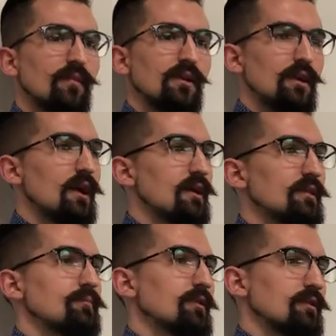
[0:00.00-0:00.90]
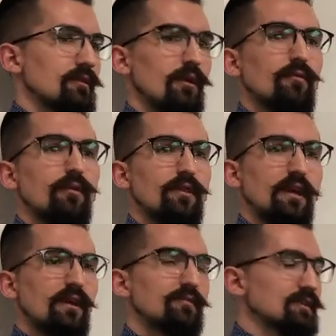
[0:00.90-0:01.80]
Yeah, they'd be on the lower end.
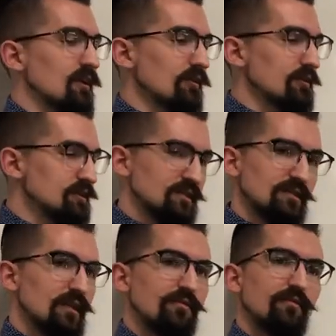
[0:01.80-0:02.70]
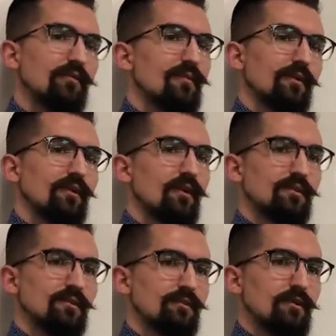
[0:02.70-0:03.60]
Like everyone's like, oh, they're just these lovely family
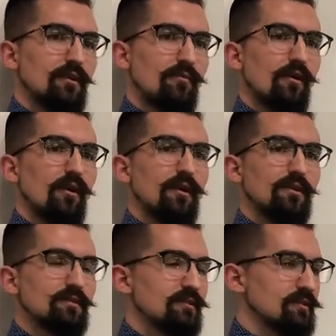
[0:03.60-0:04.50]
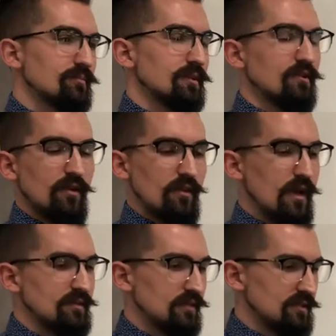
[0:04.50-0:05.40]
dogs that don't do anything wrong, and it's just a, they're not
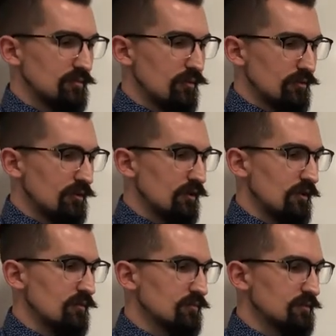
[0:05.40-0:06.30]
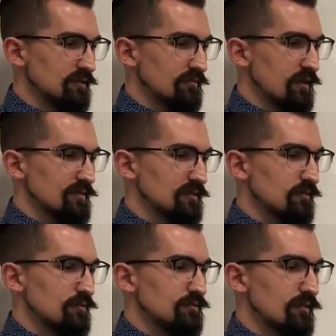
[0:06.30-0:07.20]
last less a border collie. What's a famous
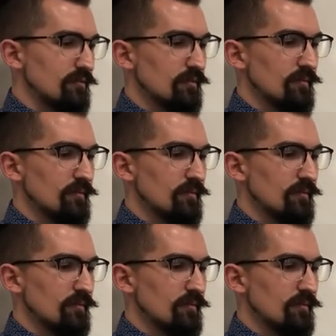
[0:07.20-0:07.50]
golden retriever?